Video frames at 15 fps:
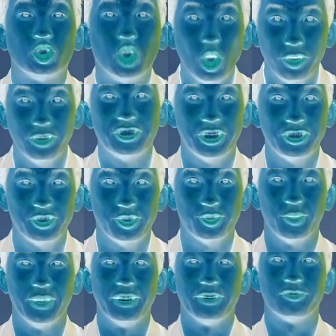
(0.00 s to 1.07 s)
Don't adjust your
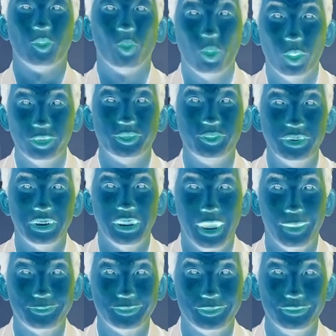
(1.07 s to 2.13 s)
screens. We're doing an
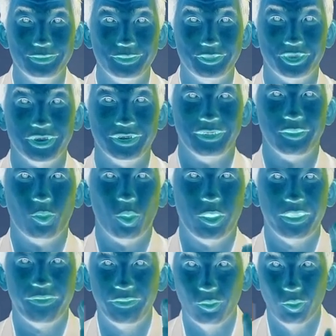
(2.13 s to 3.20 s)
optical illusion where
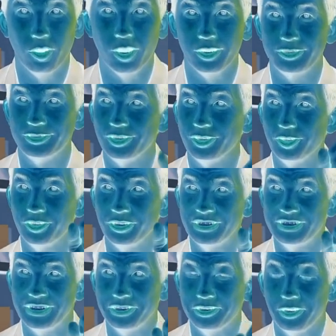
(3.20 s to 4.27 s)
if it works, you're gonna
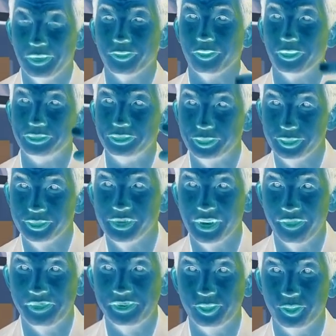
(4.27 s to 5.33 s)
see color on your side
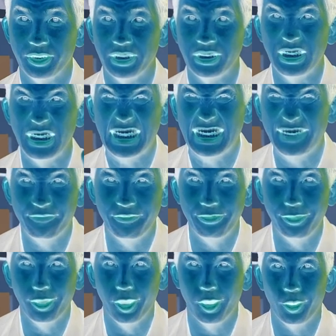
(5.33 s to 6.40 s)
of the screen, even
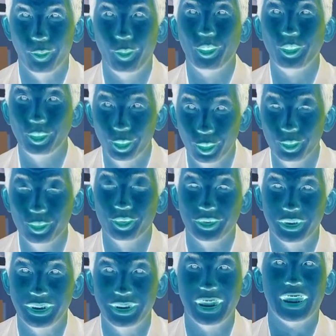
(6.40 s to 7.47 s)
though you're
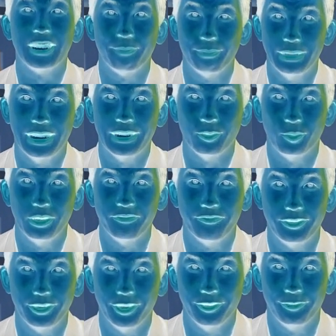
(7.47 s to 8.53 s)
looking at a black and white
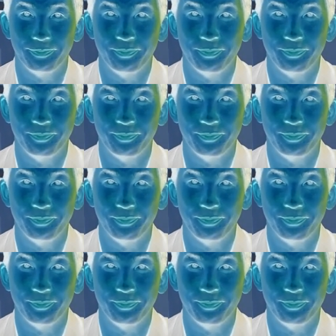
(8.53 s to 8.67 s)
video.